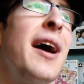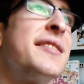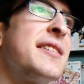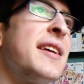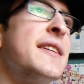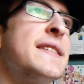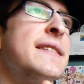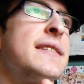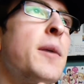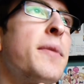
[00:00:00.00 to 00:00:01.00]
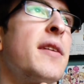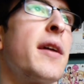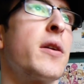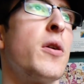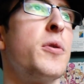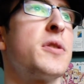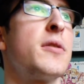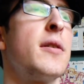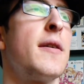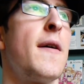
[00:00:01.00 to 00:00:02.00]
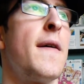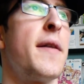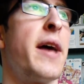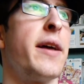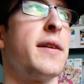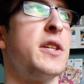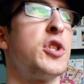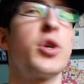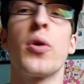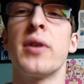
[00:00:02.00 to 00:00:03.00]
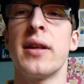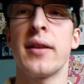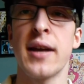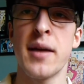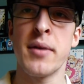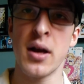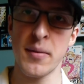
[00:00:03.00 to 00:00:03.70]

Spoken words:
as it isn't something that is shown in the game,